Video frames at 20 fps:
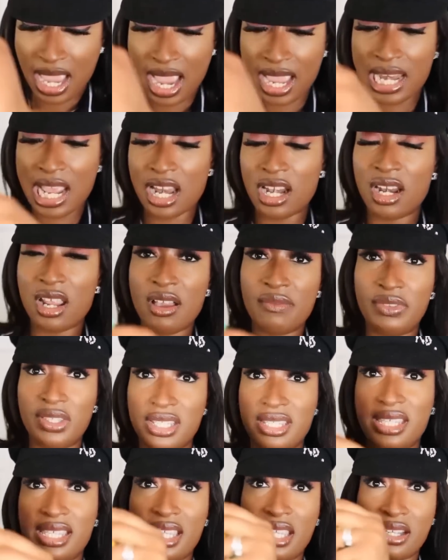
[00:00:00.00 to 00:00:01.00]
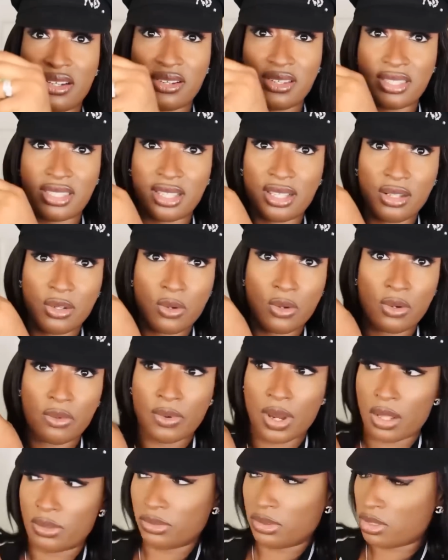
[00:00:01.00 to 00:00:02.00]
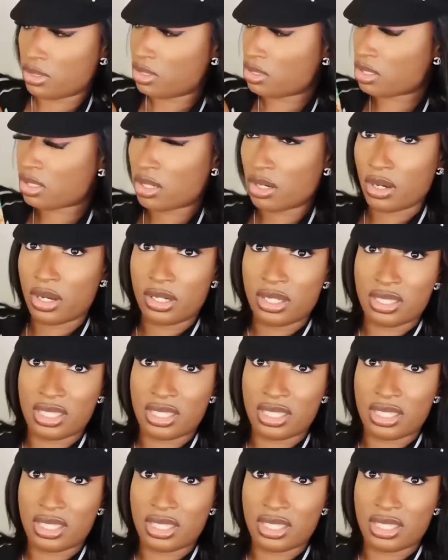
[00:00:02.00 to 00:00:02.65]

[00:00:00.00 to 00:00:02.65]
And I love the tiers that go around the skirt.